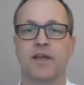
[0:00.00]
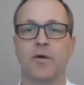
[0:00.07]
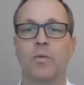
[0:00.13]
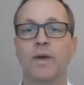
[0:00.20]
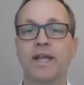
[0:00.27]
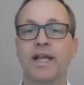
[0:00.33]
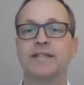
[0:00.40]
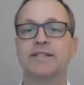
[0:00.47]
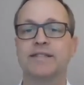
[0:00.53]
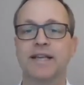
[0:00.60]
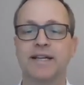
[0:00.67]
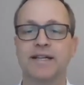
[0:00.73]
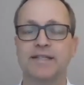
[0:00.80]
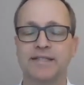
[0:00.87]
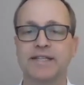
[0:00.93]
We can
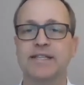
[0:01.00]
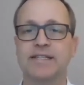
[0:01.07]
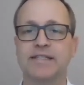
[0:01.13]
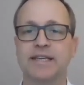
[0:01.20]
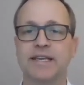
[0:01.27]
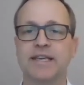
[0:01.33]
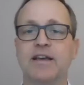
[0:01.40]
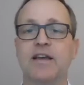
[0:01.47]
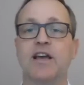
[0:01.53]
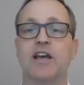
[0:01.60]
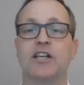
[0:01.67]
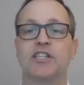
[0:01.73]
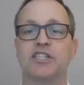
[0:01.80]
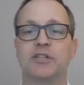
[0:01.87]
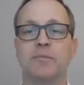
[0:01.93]
still see a
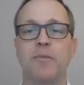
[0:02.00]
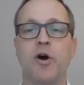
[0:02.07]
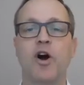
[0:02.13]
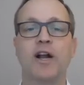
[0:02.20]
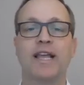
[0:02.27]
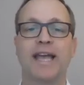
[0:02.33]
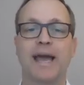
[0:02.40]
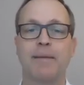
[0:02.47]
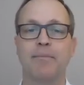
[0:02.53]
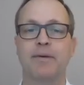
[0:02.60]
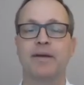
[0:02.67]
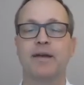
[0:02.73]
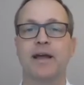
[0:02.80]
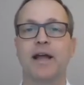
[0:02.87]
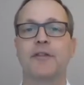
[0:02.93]
small gap
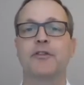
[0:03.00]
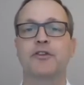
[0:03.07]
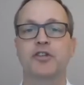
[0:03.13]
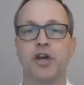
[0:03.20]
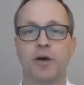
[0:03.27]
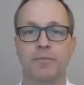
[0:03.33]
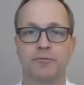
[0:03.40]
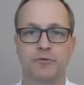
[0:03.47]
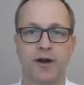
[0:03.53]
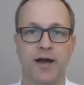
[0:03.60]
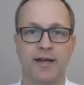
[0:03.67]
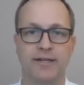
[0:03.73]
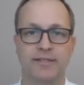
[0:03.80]
at the top right.